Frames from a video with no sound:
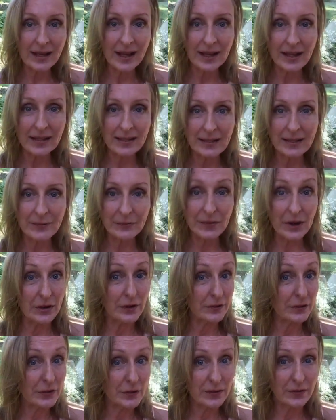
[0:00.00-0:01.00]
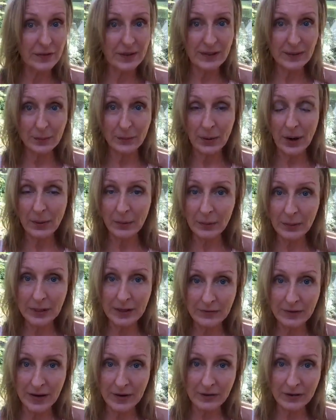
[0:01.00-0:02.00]
and very few of us probably
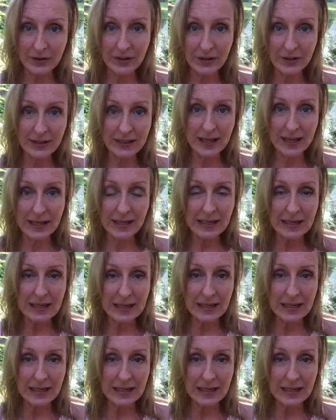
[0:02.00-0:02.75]
have ever taken